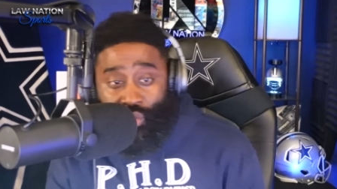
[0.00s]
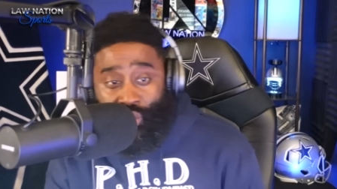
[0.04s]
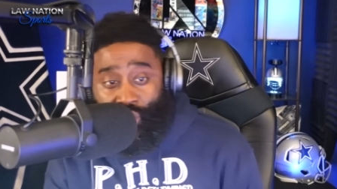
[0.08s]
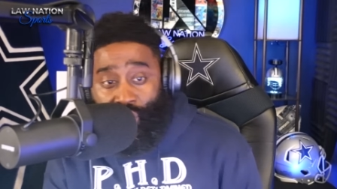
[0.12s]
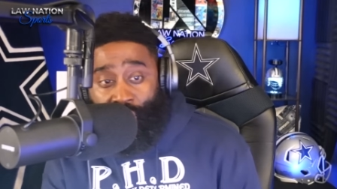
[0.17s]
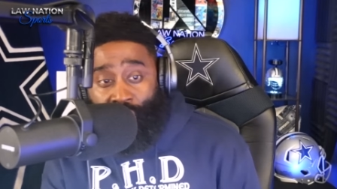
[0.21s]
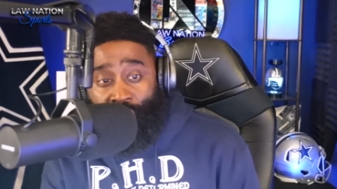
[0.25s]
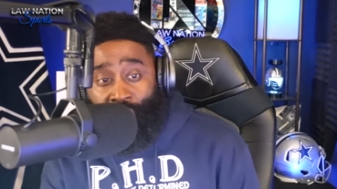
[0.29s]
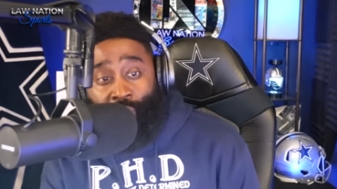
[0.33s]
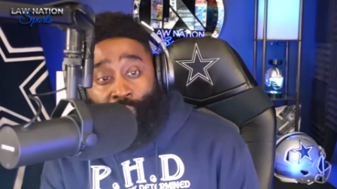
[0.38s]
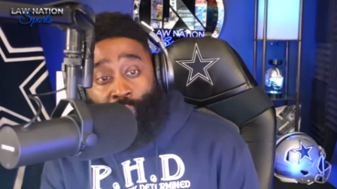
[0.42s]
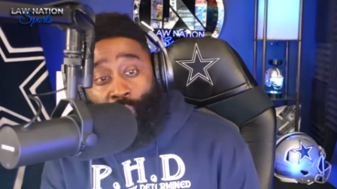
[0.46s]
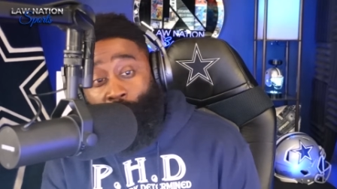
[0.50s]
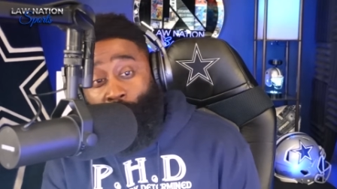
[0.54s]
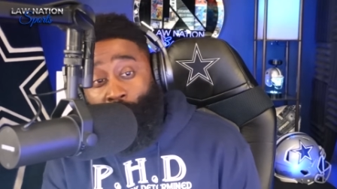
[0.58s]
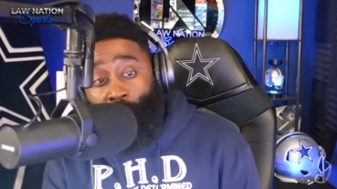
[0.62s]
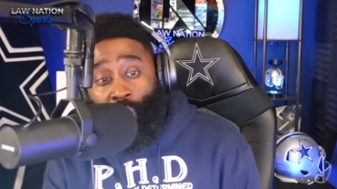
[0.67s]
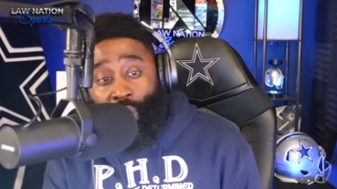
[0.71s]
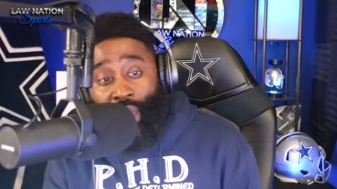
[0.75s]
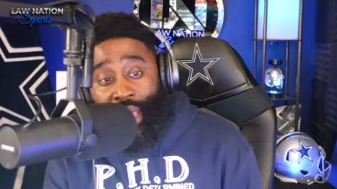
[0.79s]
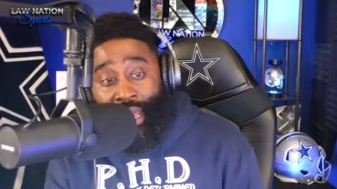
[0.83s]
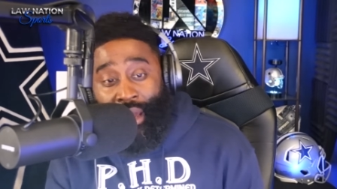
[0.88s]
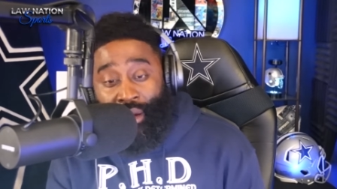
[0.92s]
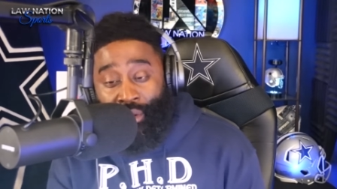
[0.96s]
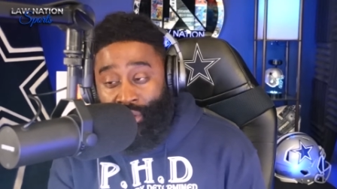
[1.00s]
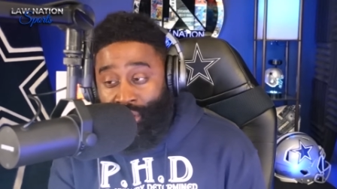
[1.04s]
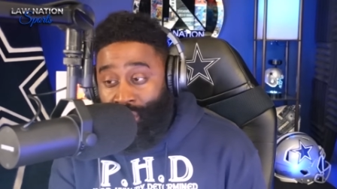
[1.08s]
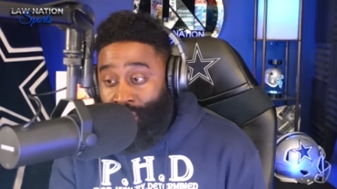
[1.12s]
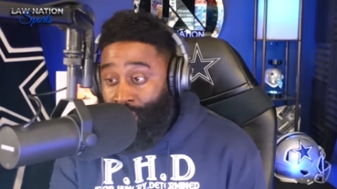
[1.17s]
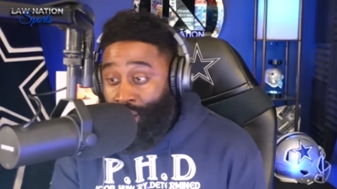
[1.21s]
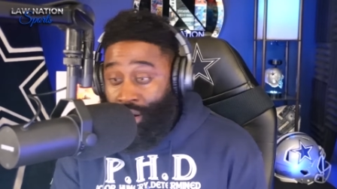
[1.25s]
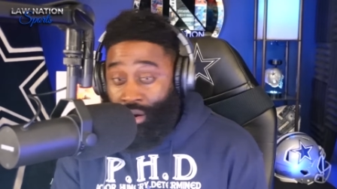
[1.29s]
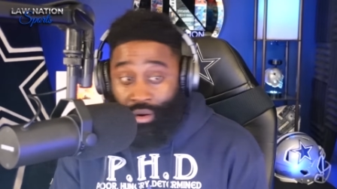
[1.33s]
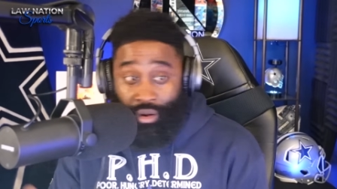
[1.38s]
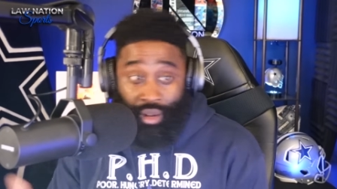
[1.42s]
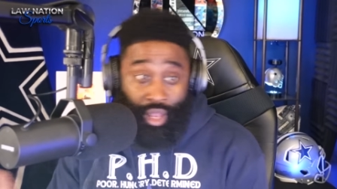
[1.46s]
going to roll out
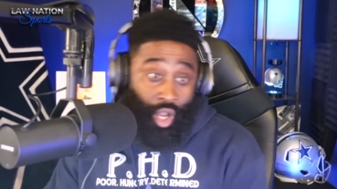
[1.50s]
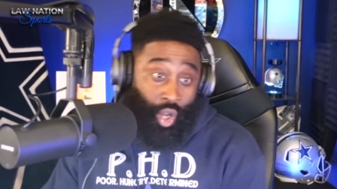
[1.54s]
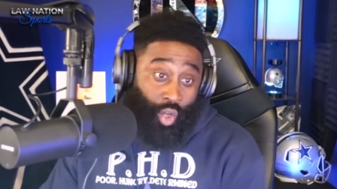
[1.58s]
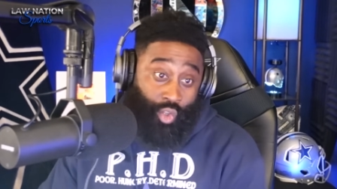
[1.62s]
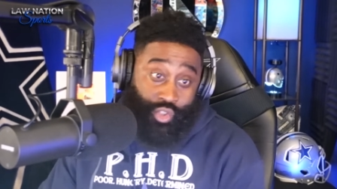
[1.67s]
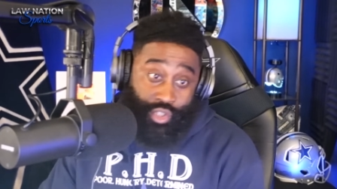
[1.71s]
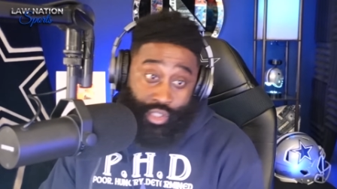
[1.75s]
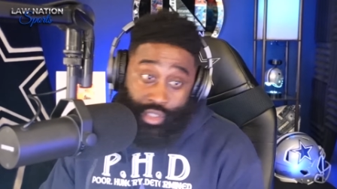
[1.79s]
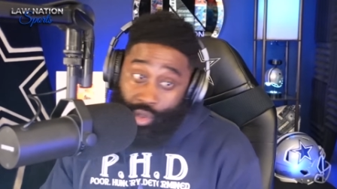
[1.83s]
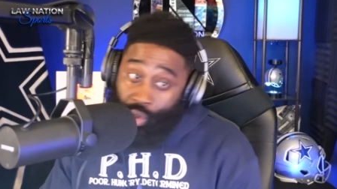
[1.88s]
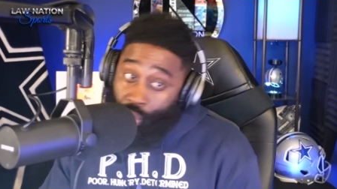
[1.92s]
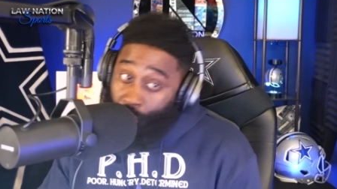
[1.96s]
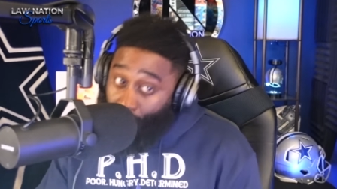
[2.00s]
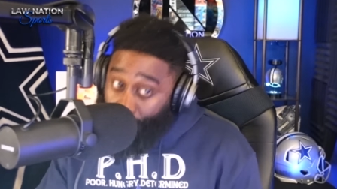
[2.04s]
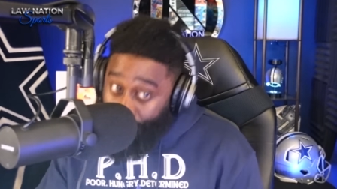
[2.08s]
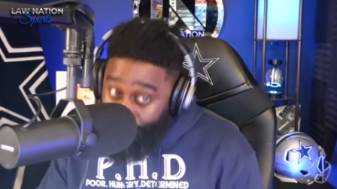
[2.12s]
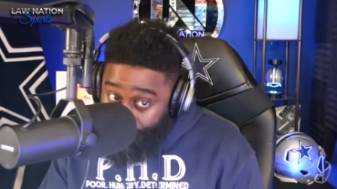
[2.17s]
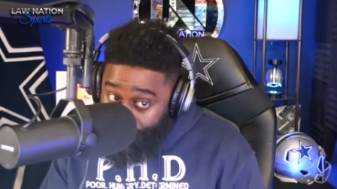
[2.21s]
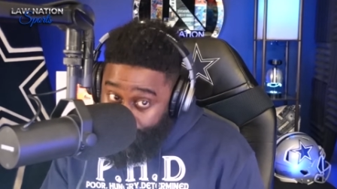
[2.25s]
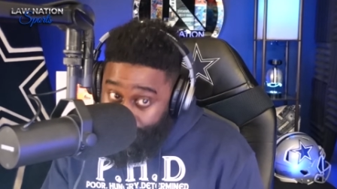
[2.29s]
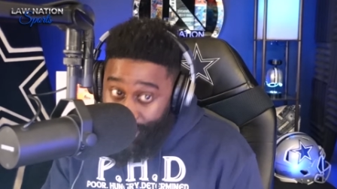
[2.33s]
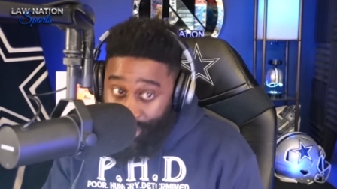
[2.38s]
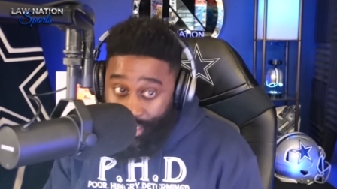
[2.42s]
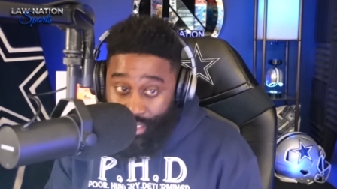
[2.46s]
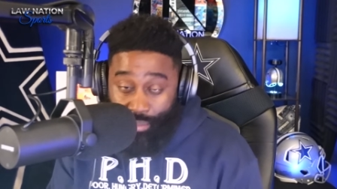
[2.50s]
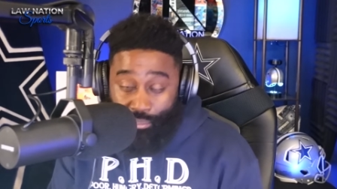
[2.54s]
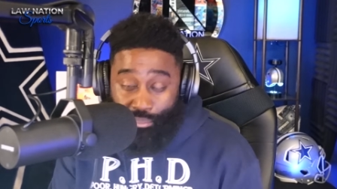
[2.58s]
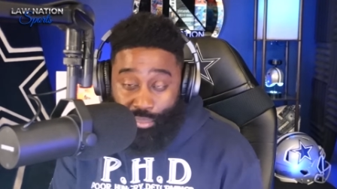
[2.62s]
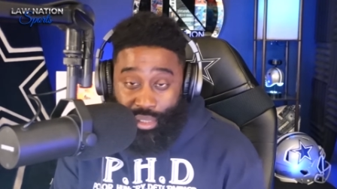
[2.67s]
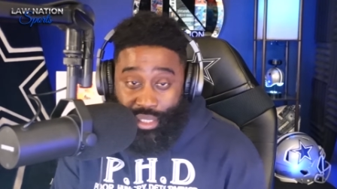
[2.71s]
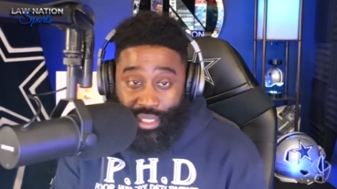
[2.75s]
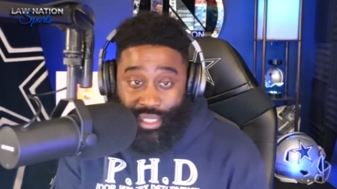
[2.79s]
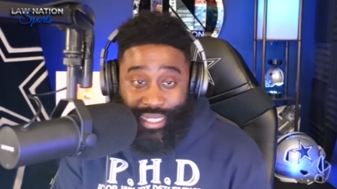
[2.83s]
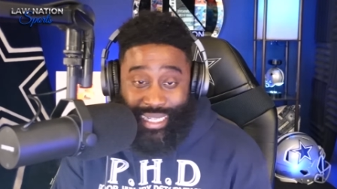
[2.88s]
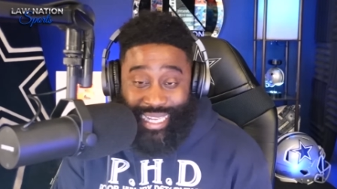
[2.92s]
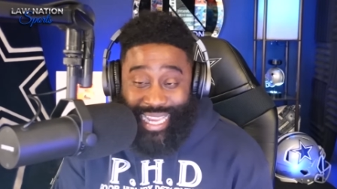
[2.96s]
Carl Lawson. Hopefully he can
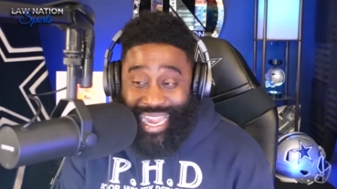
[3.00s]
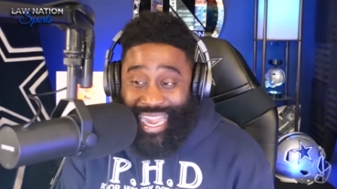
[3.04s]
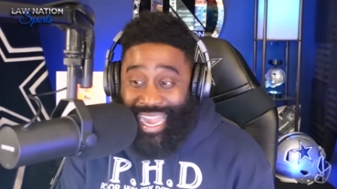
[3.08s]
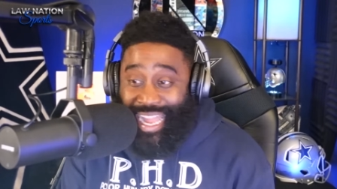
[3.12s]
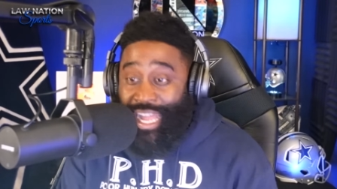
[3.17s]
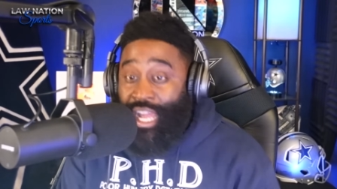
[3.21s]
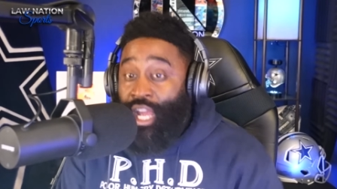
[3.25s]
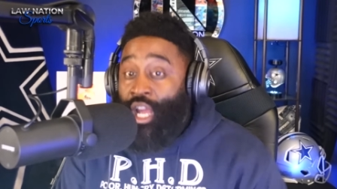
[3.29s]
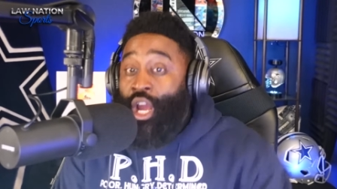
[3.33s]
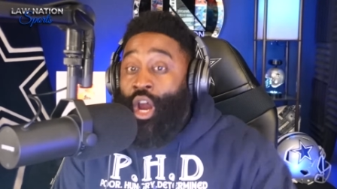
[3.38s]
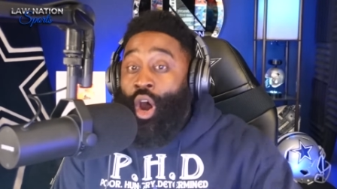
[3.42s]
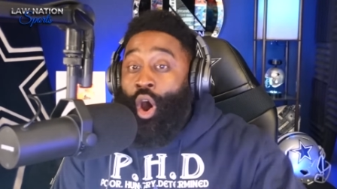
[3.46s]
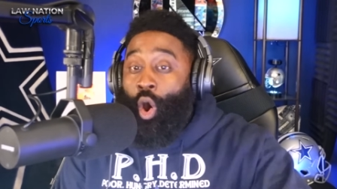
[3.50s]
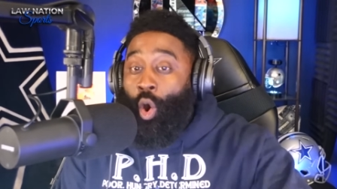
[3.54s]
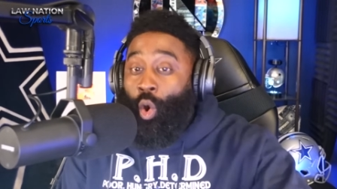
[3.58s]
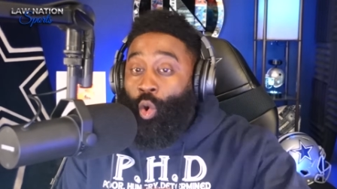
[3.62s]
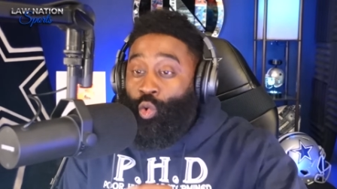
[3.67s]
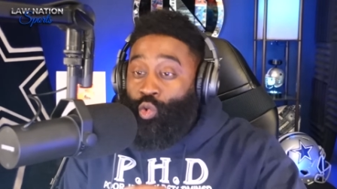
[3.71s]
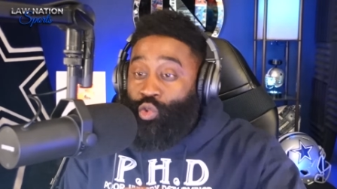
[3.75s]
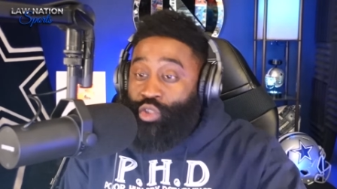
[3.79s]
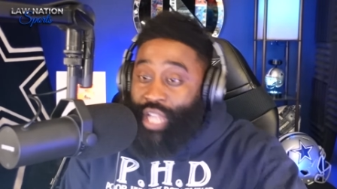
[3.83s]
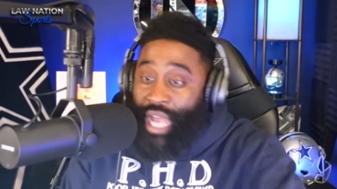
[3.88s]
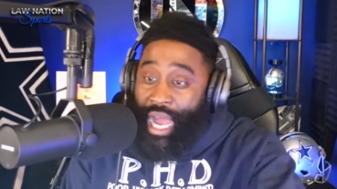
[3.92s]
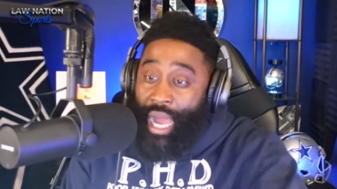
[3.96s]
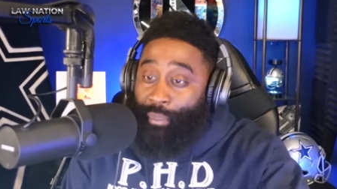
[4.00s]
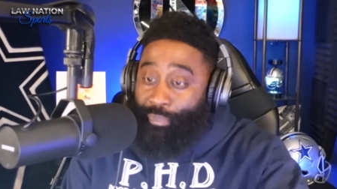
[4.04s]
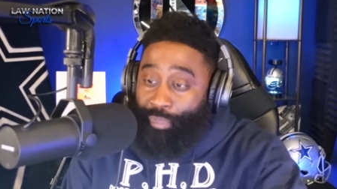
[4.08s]
be a guy on top.